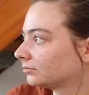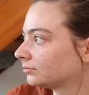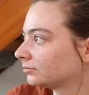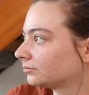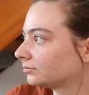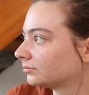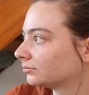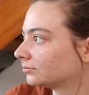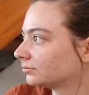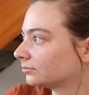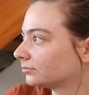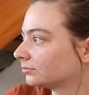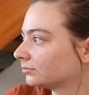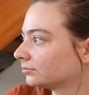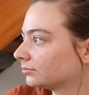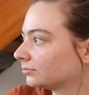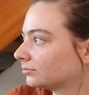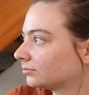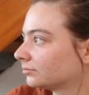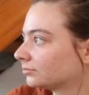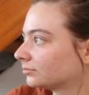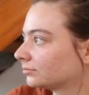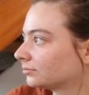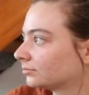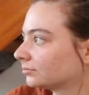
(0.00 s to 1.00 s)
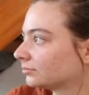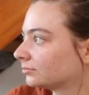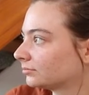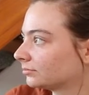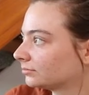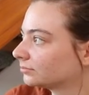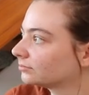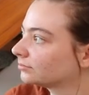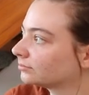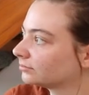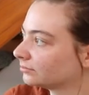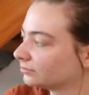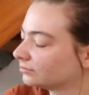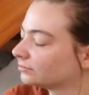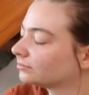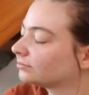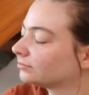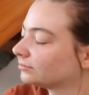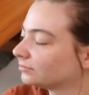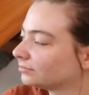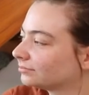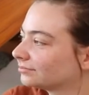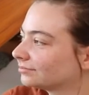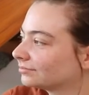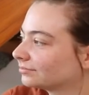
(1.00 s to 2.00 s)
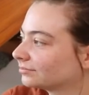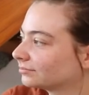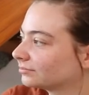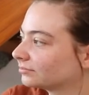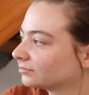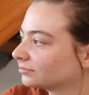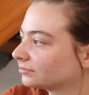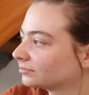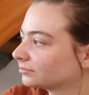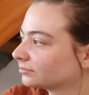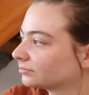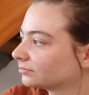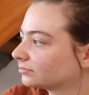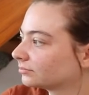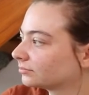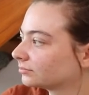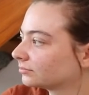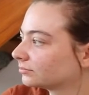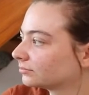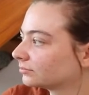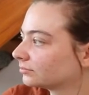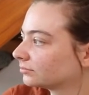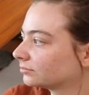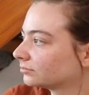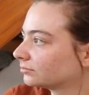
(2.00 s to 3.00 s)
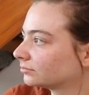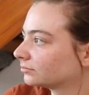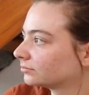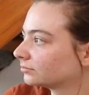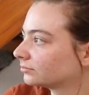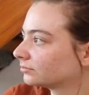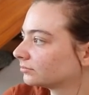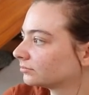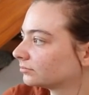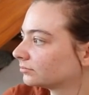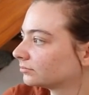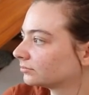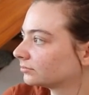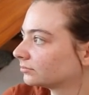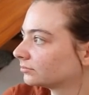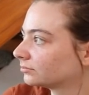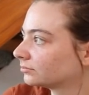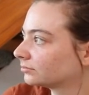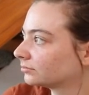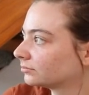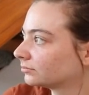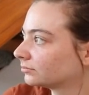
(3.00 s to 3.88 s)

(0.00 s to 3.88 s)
(not speaking)